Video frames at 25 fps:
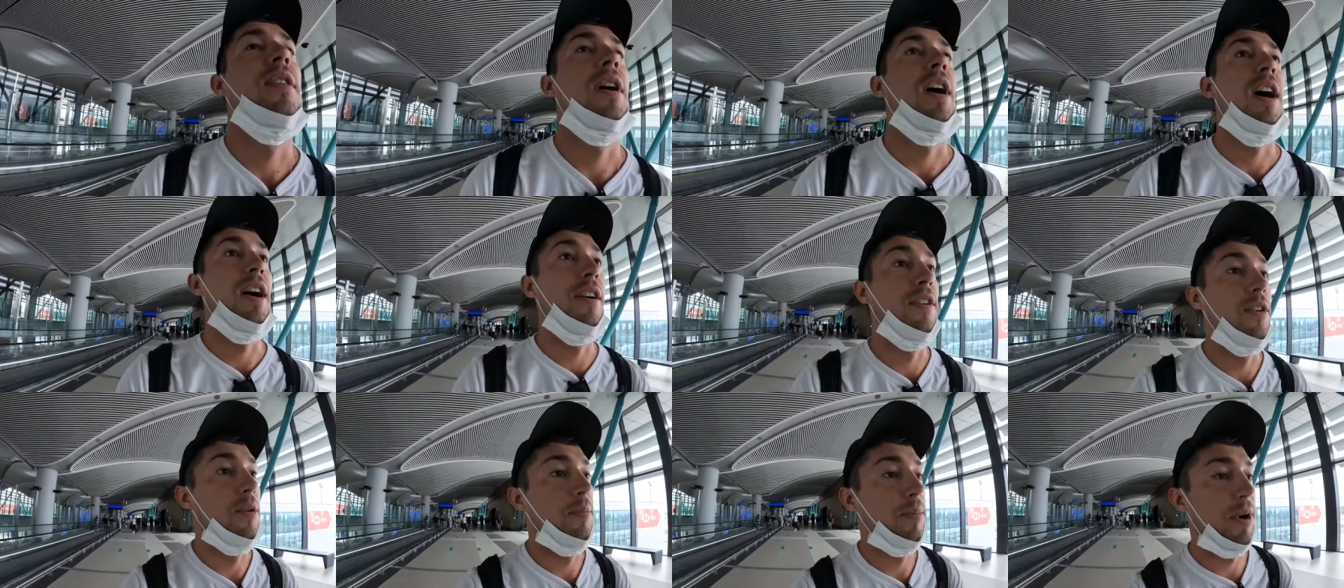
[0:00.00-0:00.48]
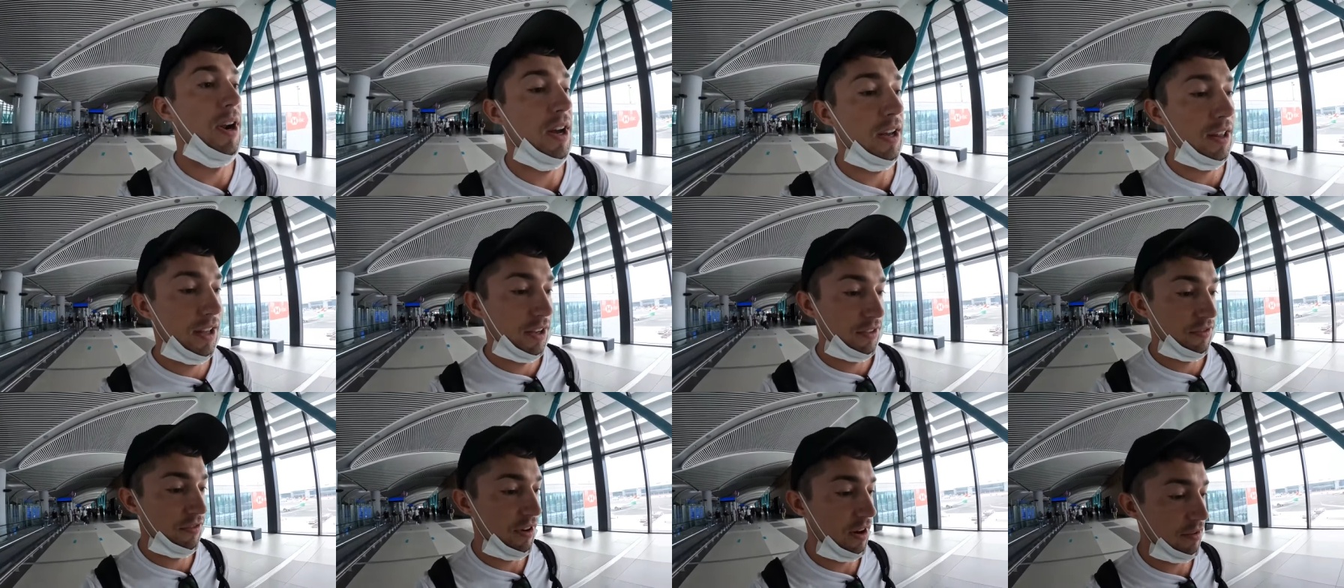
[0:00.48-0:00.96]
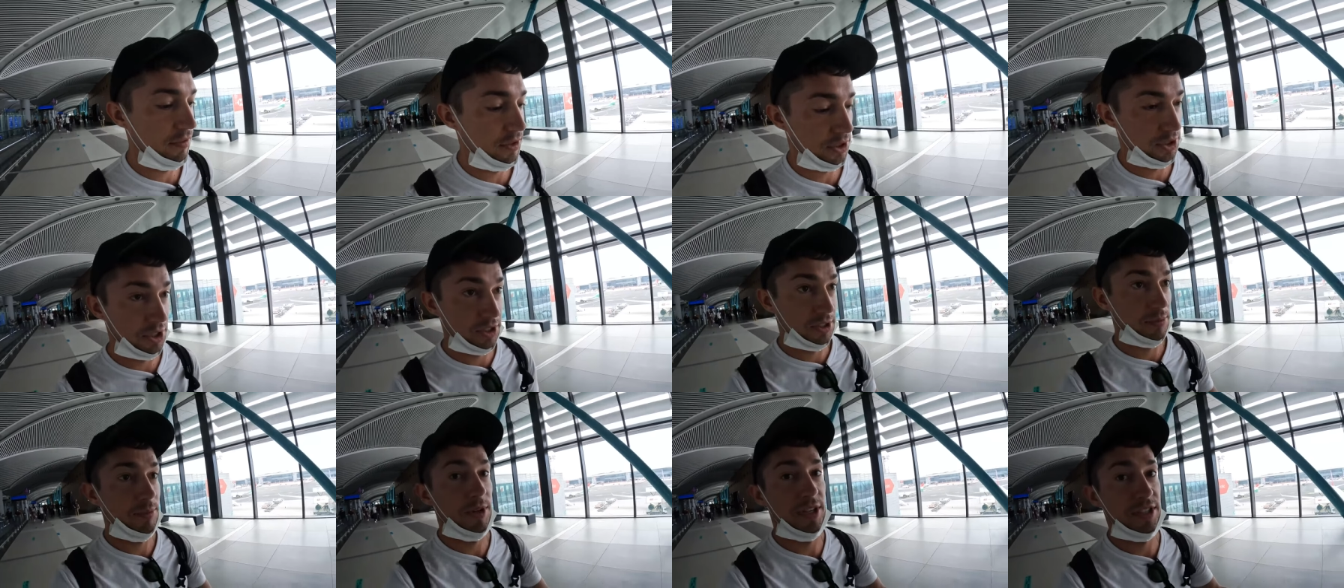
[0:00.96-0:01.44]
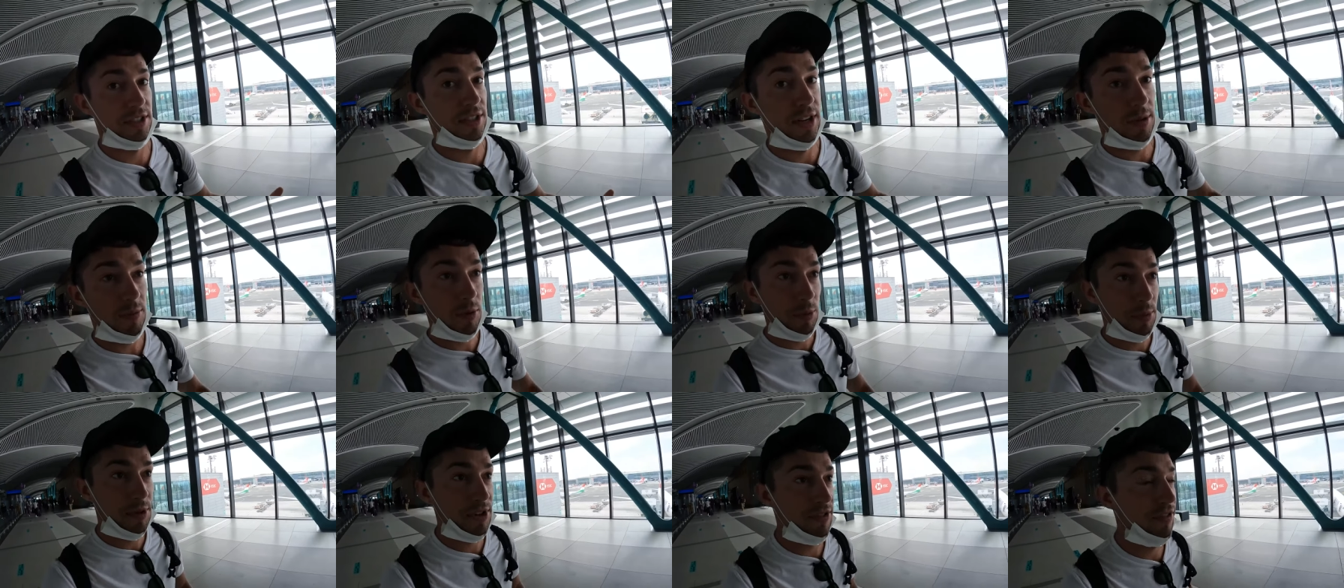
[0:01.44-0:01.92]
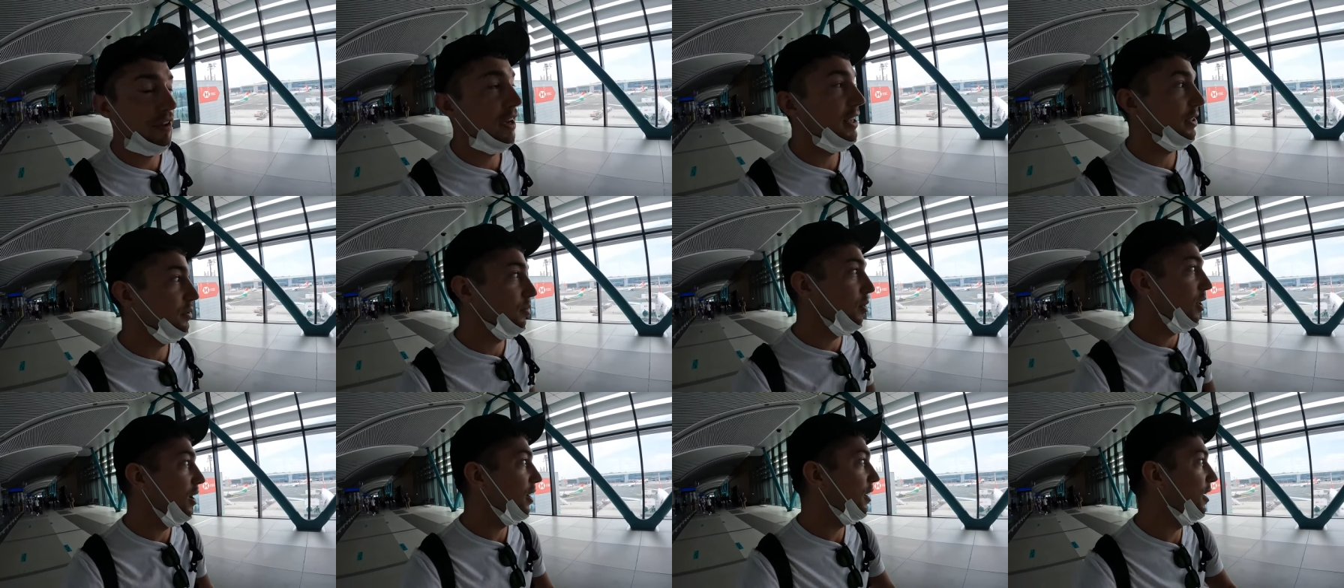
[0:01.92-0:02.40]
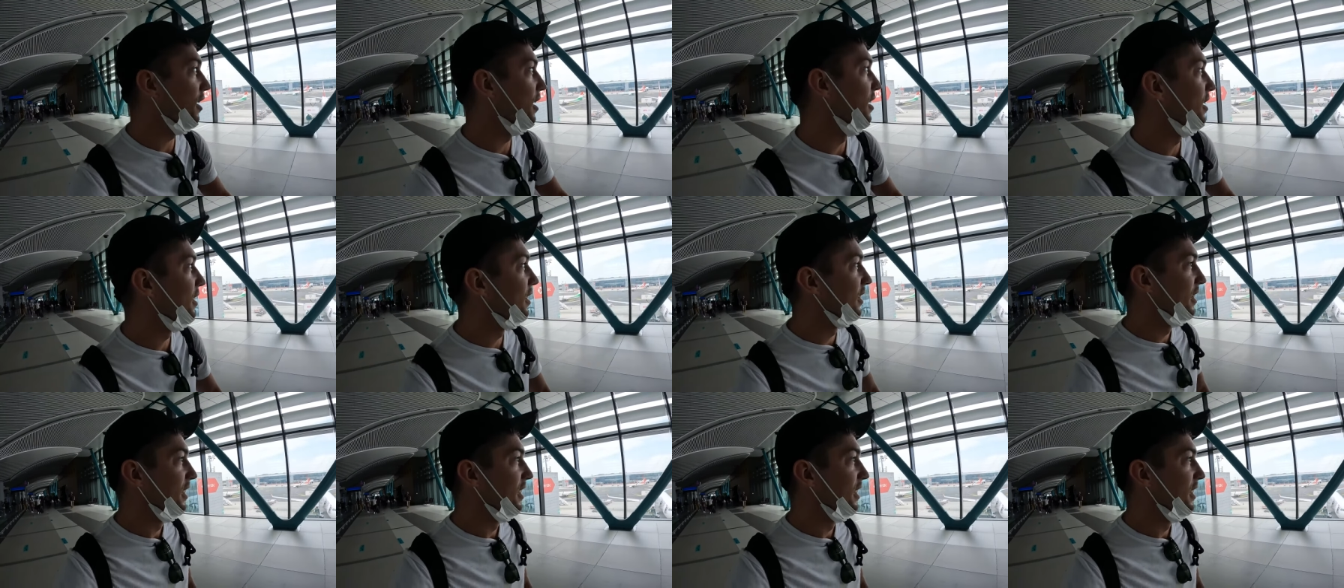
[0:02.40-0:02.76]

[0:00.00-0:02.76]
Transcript: I don't know, probably like 5 or 6 minutes, but I'm a pretty fast walker.